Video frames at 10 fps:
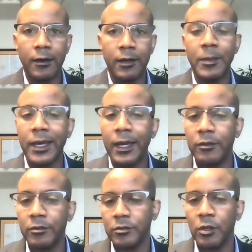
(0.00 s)
coming out of
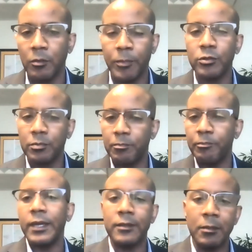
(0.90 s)
the,
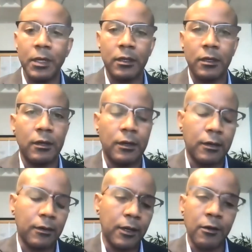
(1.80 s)
post-pandemic
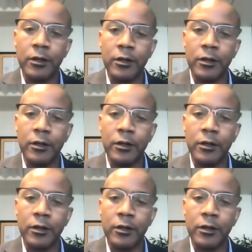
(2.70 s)
era.